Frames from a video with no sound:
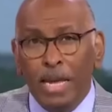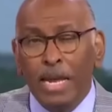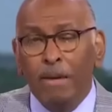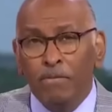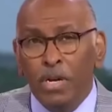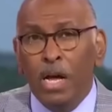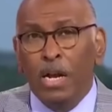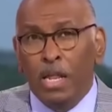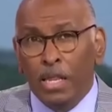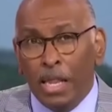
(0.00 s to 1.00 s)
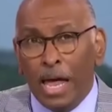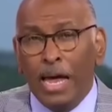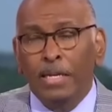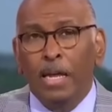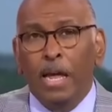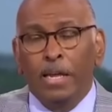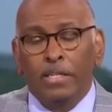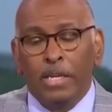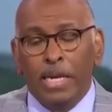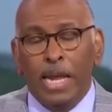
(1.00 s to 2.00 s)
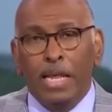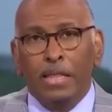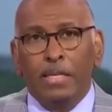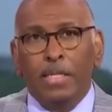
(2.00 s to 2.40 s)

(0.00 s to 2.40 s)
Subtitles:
They have done a lot to get